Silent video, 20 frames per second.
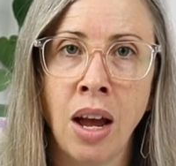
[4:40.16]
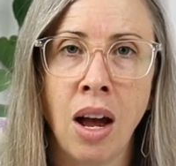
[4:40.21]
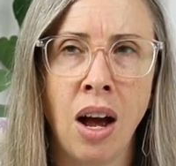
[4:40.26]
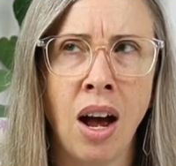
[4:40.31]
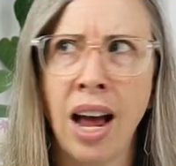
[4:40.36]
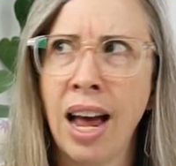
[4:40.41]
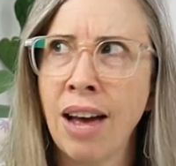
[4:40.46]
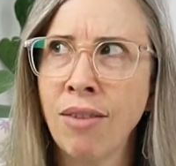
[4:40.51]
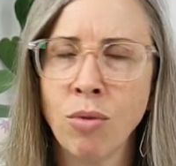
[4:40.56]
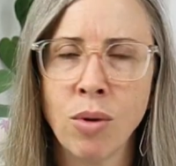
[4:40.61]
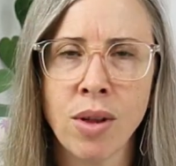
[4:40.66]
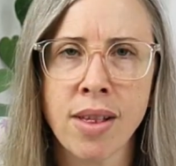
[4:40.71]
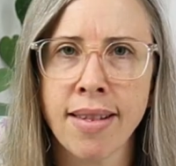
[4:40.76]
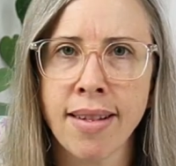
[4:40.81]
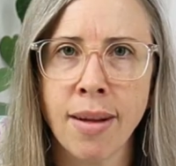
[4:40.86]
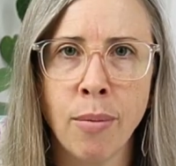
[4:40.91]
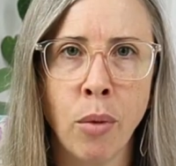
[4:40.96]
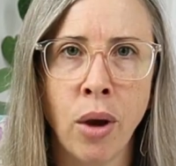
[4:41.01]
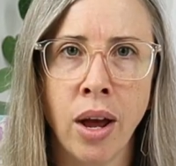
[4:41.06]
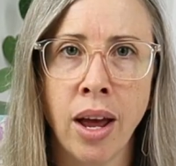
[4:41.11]
I have one
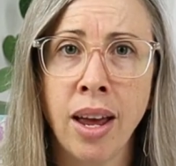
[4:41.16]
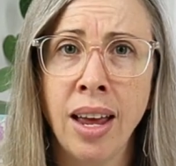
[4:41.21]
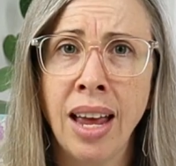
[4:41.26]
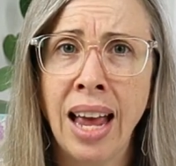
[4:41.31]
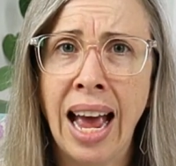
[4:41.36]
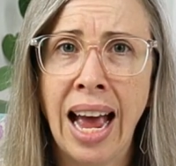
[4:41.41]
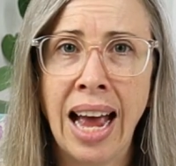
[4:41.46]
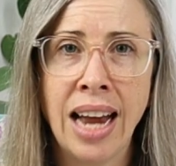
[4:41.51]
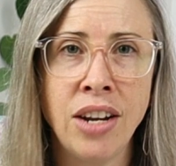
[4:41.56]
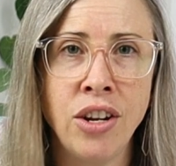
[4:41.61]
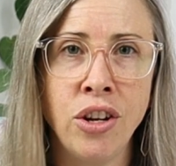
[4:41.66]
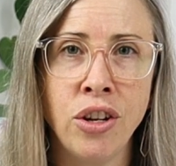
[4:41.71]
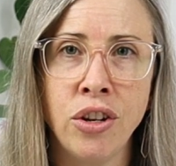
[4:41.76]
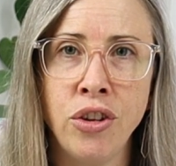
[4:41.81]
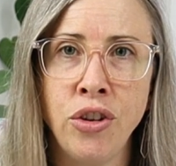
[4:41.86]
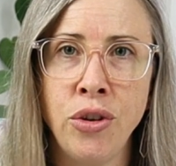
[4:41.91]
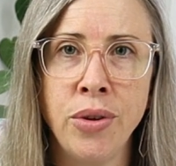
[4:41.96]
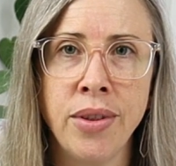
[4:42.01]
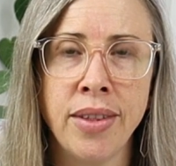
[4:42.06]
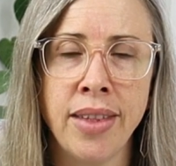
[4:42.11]
somewhere, and you can
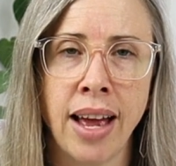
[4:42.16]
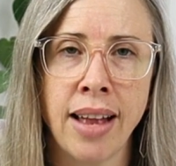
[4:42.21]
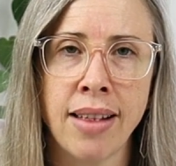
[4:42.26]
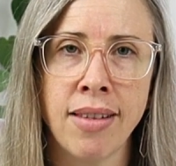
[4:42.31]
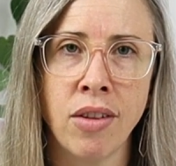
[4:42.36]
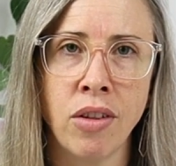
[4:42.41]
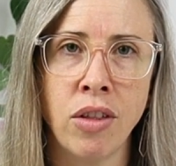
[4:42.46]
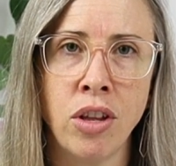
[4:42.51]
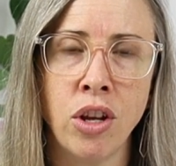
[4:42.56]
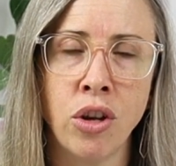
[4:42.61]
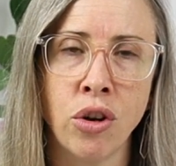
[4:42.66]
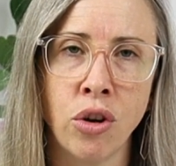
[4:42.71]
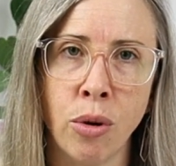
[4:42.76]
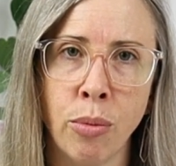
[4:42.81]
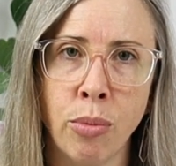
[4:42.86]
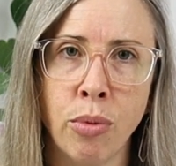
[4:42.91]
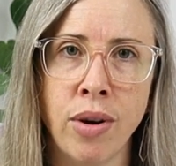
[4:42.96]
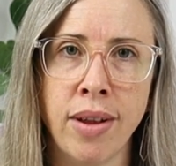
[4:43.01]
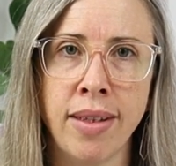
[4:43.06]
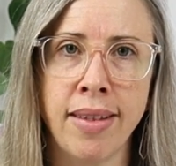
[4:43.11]
use that so that you're not
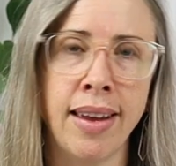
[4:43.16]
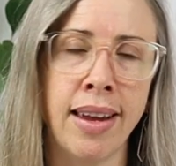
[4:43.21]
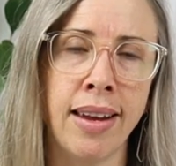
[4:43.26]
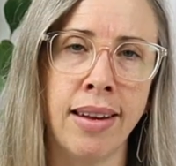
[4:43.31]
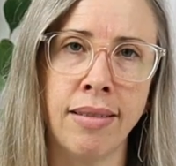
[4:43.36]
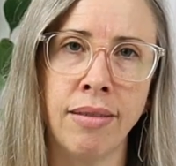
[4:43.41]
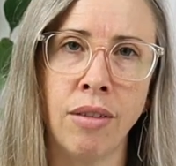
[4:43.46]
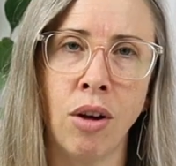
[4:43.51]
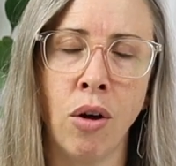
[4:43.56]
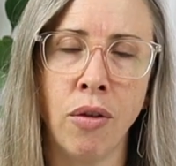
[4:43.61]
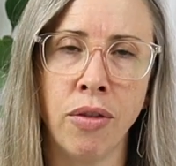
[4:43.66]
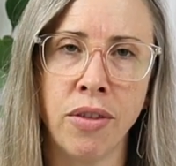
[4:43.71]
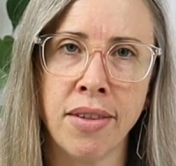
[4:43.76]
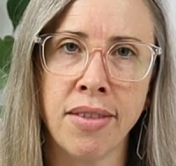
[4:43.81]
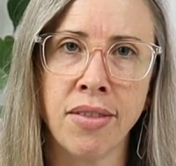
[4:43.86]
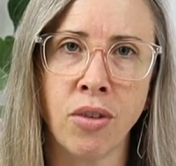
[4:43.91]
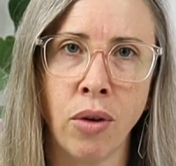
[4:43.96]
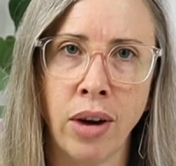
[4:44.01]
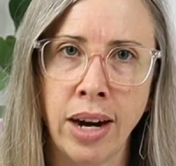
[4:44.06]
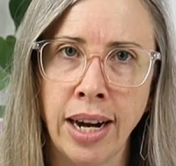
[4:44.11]
pressing on the
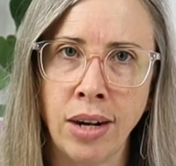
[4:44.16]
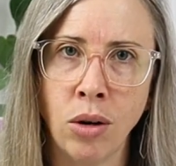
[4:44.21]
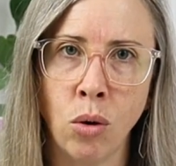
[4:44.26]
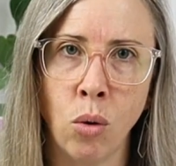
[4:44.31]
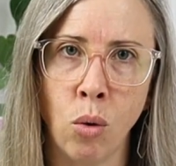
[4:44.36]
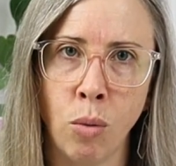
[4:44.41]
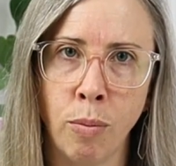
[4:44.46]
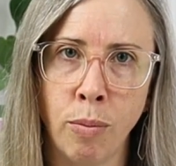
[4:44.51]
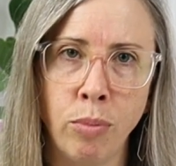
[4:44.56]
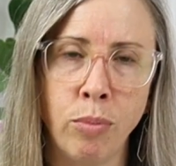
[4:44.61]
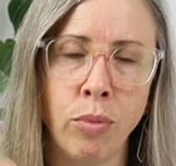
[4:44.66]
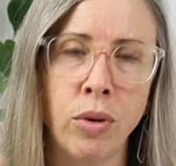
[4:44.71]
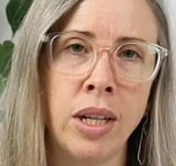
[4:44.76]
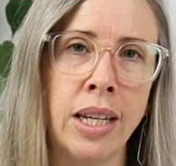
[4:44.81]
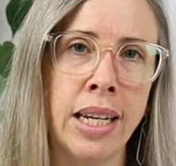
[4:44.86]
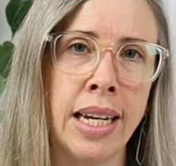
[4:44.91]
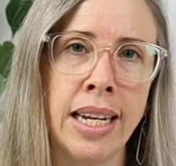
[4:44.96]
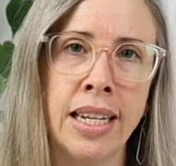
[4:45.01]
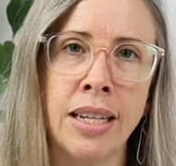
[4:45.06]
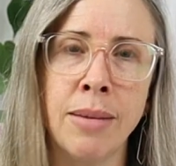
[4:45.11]
screen or
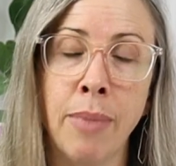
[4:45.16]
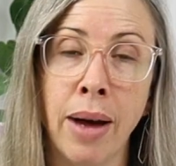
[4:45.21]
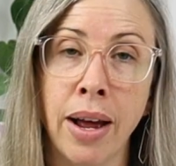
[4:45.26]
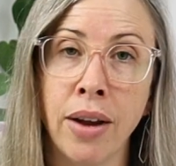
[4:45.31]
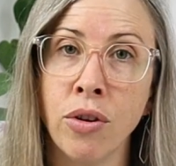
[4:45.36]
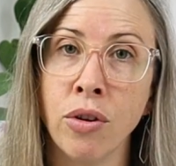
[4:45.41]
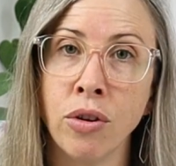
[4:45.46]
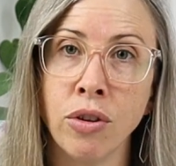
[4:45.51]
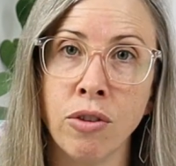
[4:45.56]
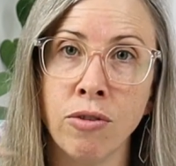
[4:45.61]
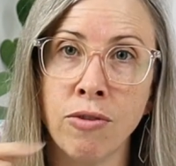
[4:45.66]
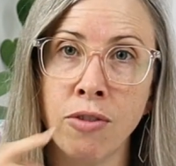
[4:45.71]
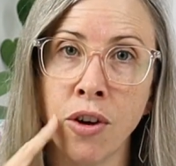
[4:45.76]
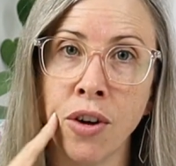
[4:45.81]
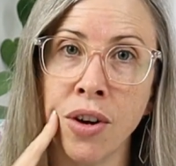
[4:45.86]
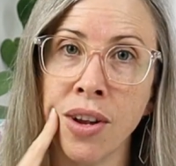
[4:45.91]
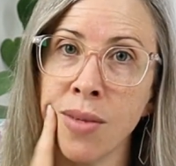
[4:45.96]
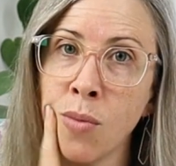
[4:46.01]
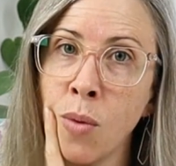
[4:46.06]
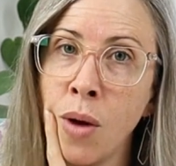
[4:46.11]
clicking the button on your phone
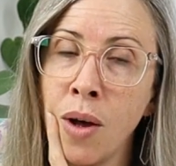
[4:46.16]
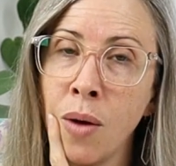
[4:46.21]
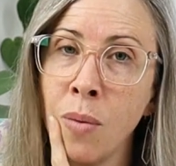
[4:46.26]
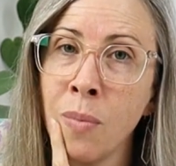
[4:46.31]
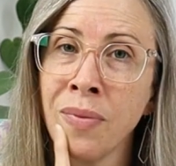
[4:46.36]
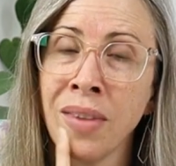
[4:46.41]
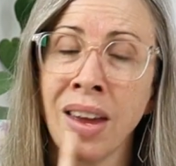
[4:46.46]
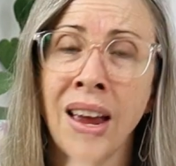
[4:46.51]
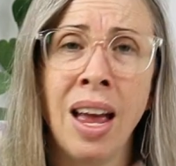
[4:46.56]
as well.